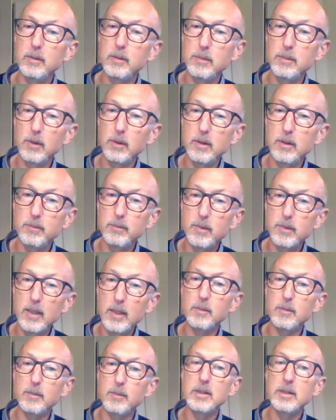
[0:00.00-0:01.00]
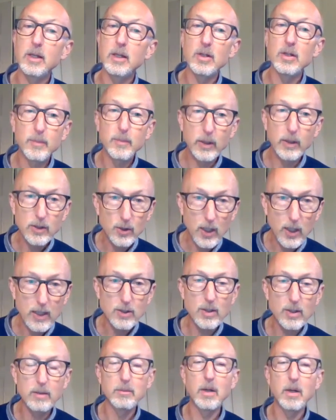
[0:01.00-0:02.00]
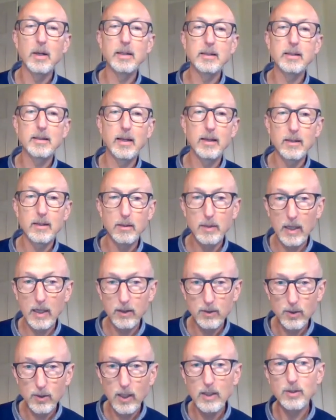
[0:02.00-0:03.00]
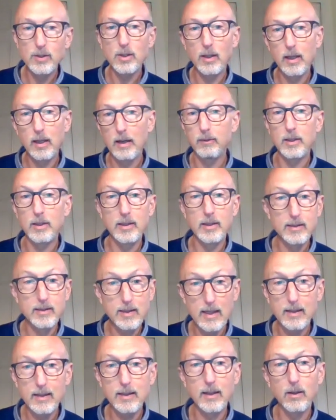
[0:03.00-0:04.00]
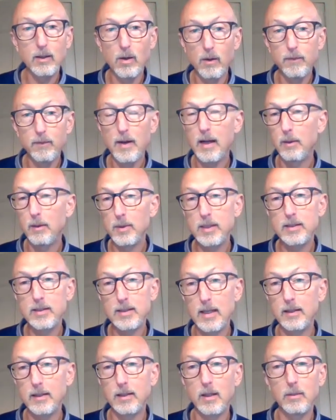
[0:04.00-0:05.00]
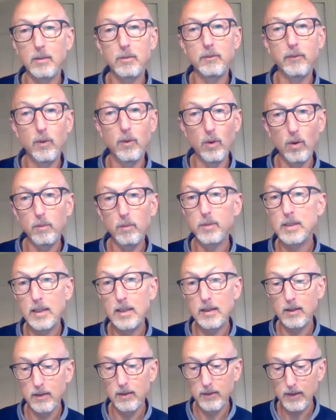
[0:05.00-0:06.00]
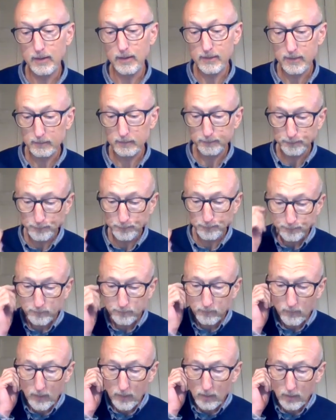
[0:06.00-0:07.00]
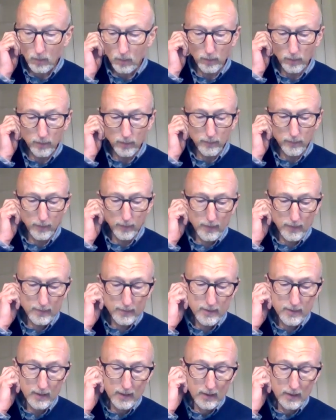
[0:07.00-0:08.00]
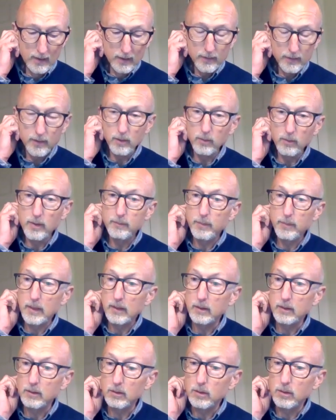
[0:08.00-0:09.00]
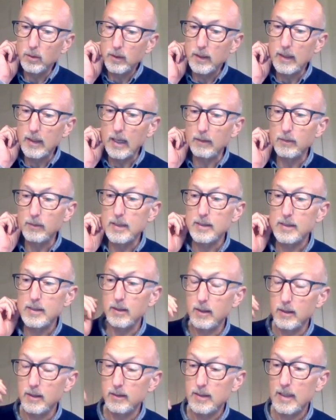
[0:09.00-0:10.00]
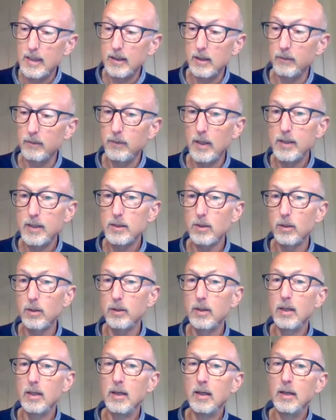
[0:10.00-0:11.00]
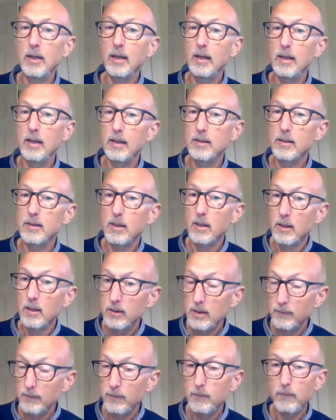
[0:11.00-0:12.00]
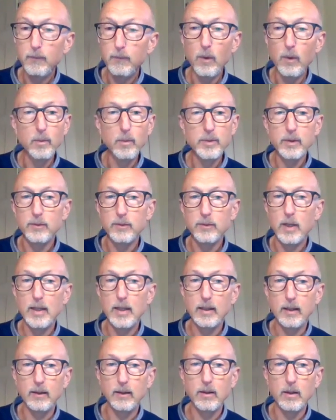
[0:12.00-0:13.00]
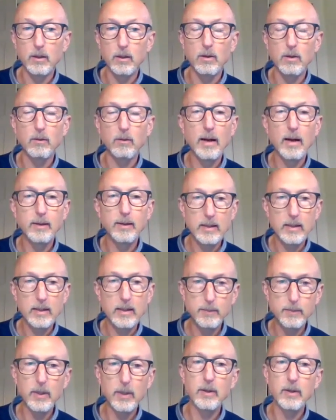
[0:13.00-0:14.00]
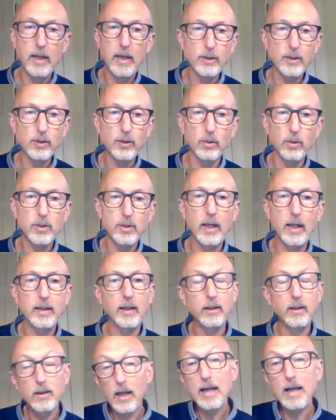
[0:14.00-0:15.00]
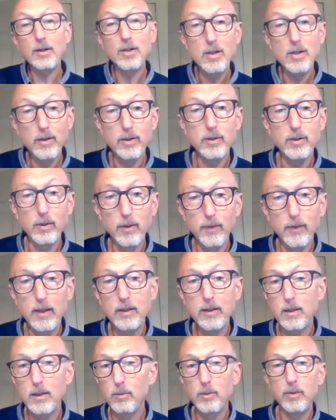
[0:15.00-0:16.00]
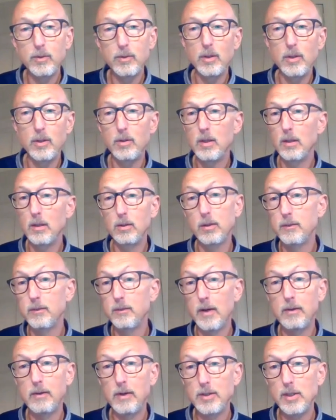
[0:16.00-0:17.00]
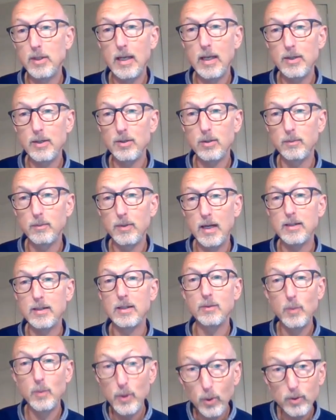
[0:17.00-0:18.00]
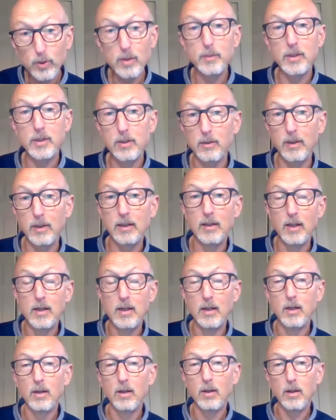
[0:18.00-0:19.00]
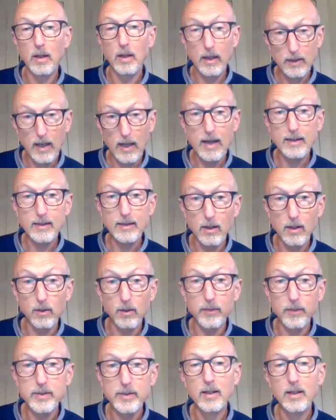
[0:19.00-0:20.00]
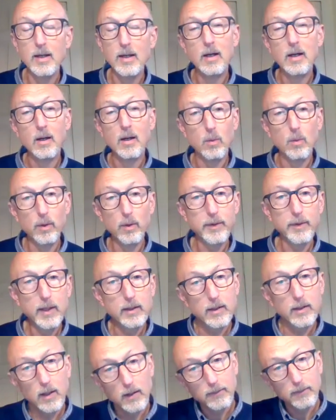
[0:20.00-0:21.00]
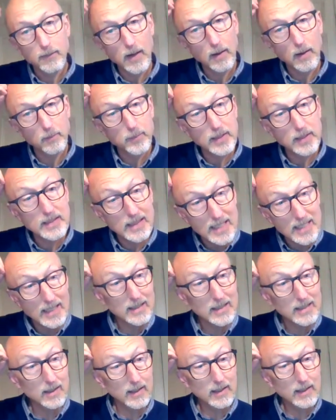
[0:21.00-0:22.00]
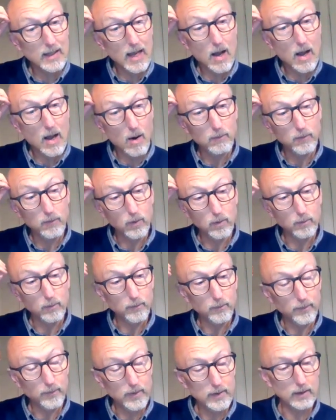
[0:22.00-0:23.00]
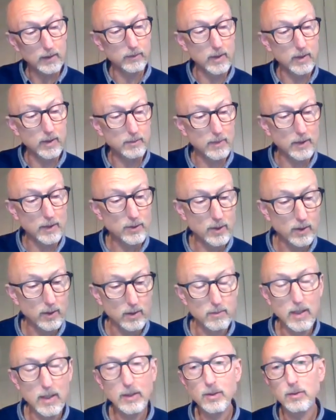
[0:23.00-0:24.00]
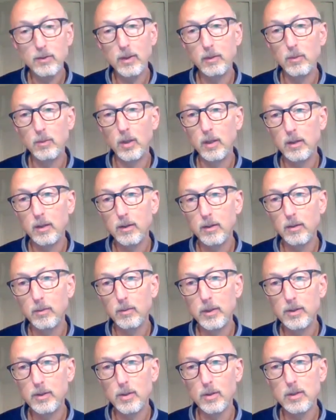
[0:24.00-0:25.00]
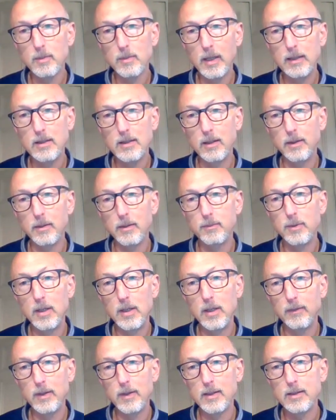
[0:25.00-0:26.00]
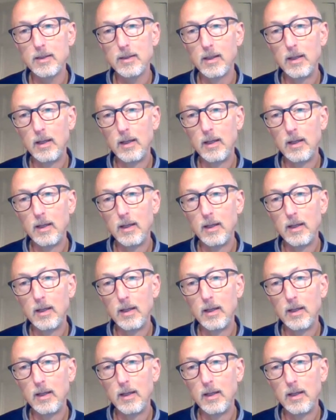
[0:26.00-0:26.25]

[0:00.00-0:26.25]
people into positions, but changing mindsets, about changing our understanding of how we stand up for particular things? One of the things that we've been looking at recently and taking advice on is different forms of training that are around experiential training. Actually, the sort of thing that we would do in a lot of our educational practice, we ought to be doing ourselves. One thing that I found particularly helpful, Nelorine mentioned the mentoring work that we talked about in the previous